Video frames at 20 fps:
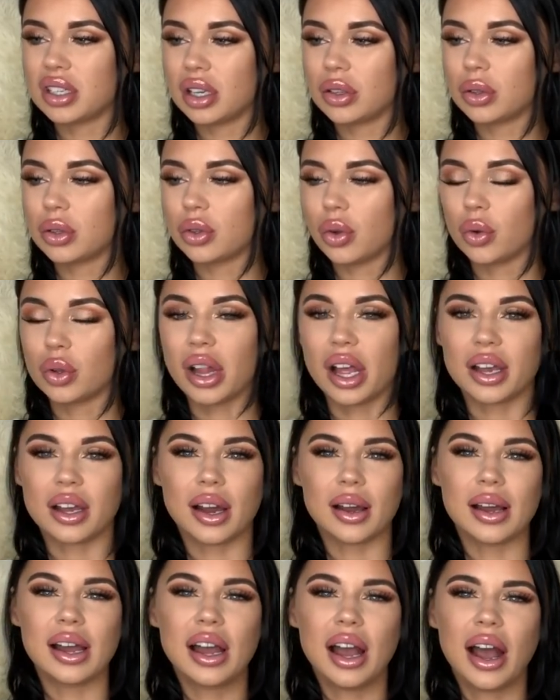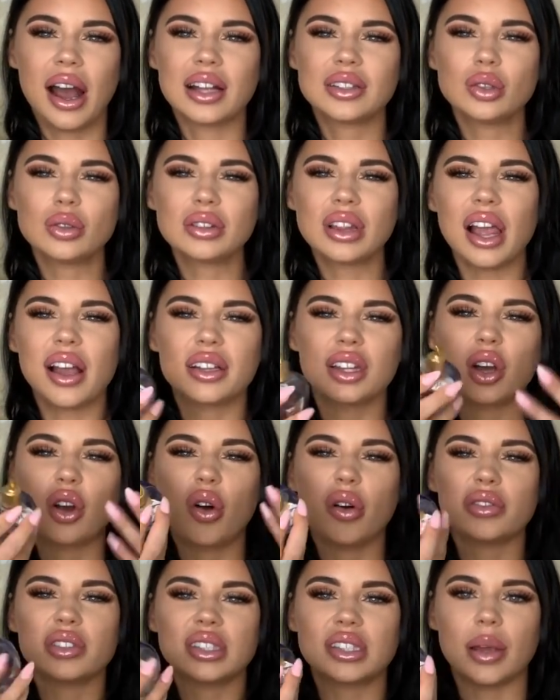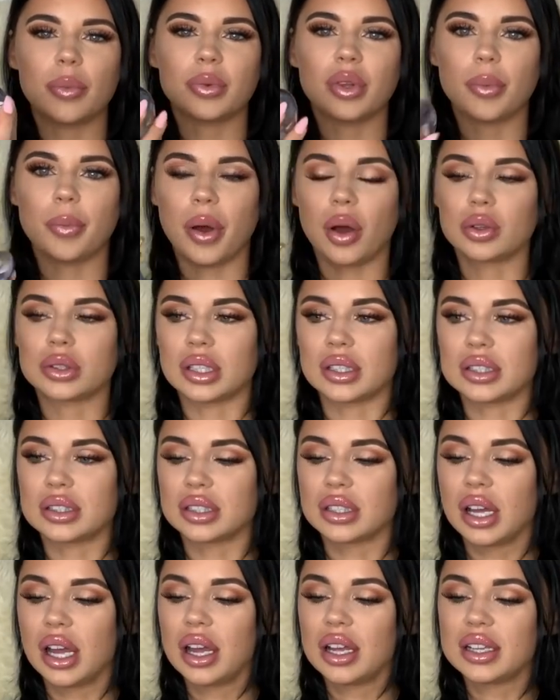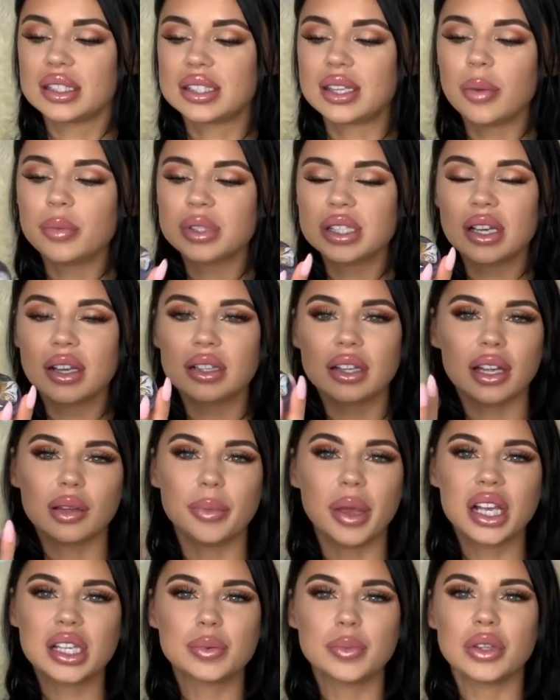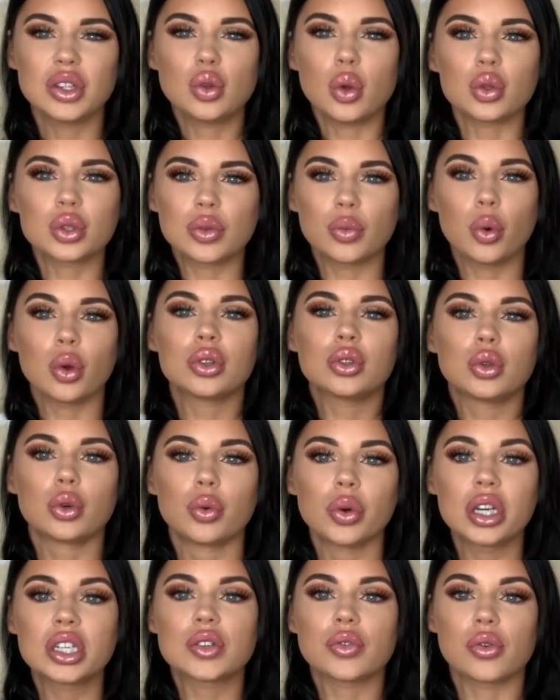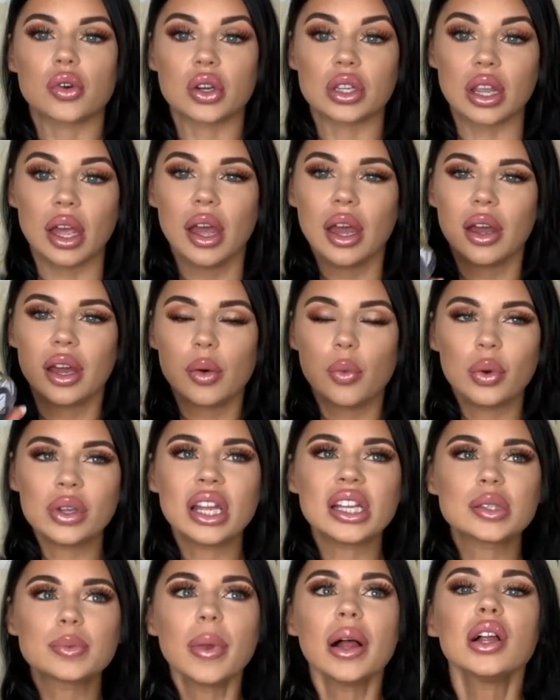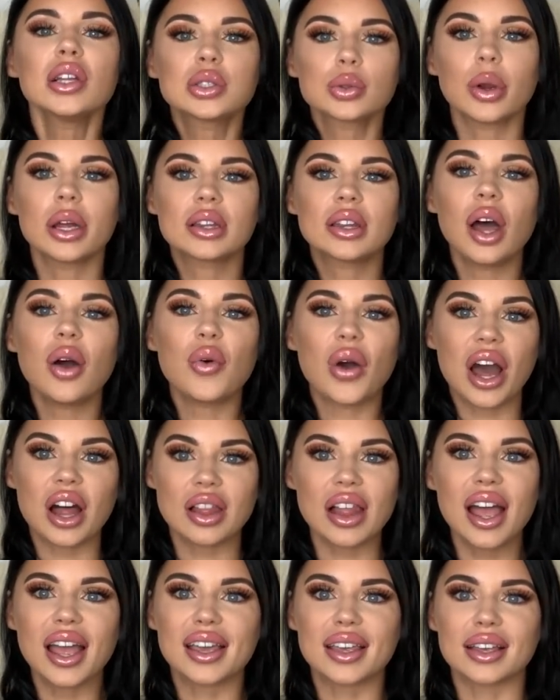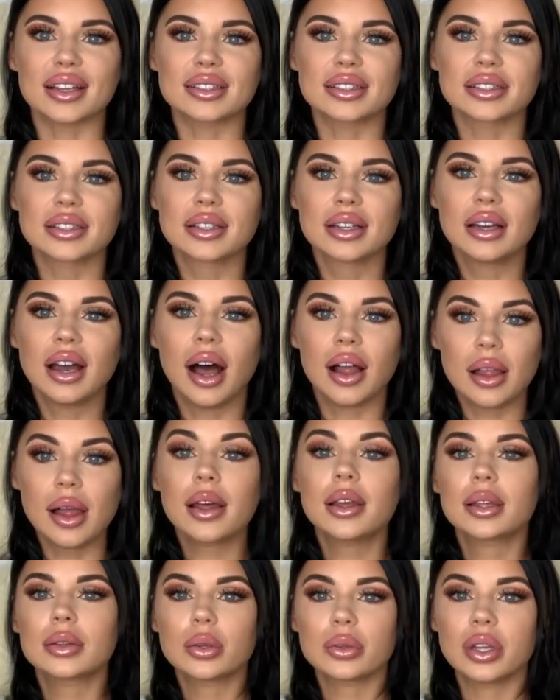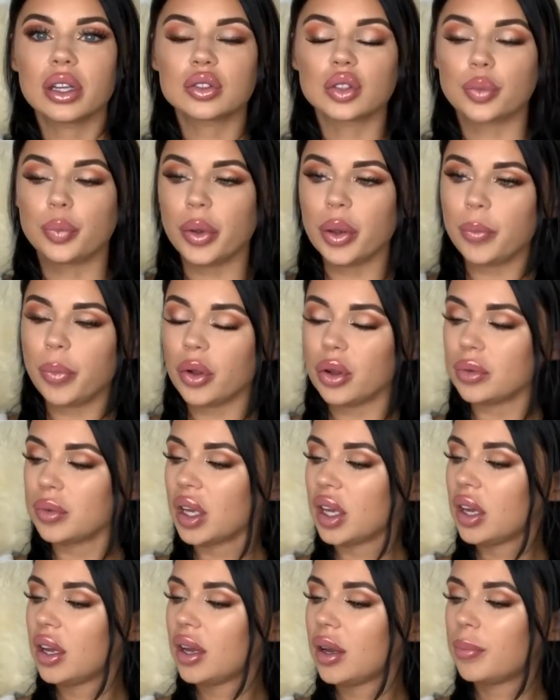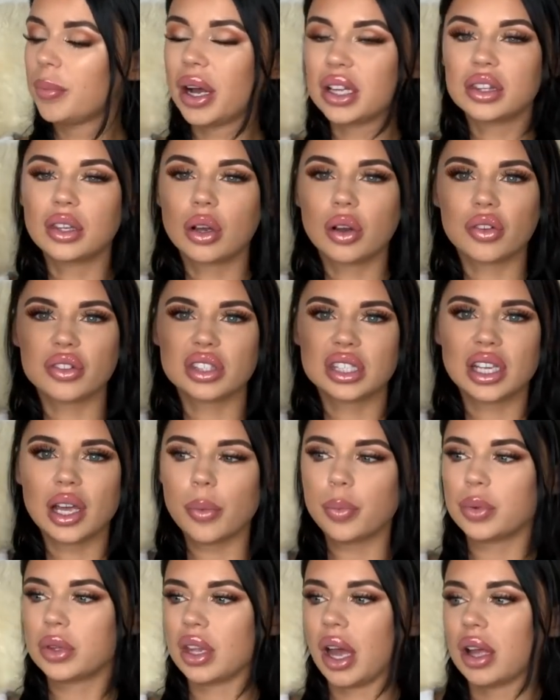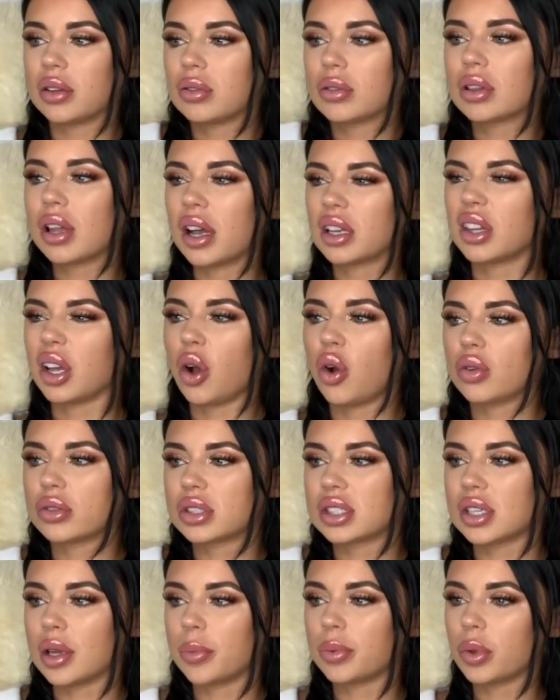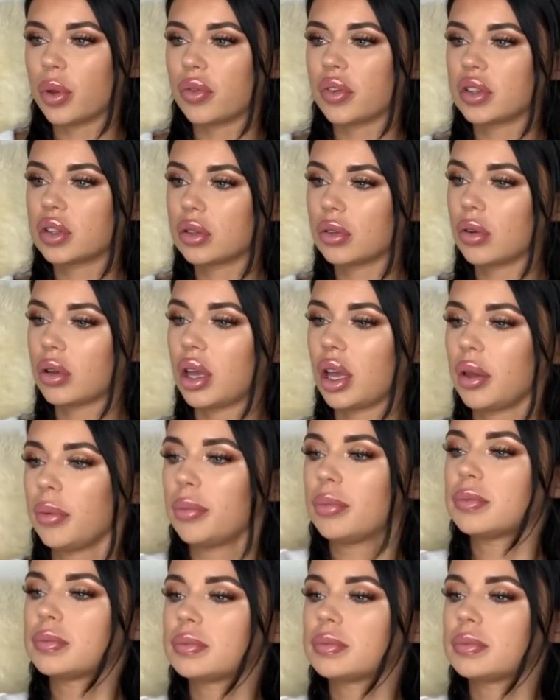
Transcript: I don't know, like, I don't like the concept about it. It's something that makes me don't want to reach for it. When I smell it right now, I like it. I like it on other people, but the concept, I don't like the concept of it, okay?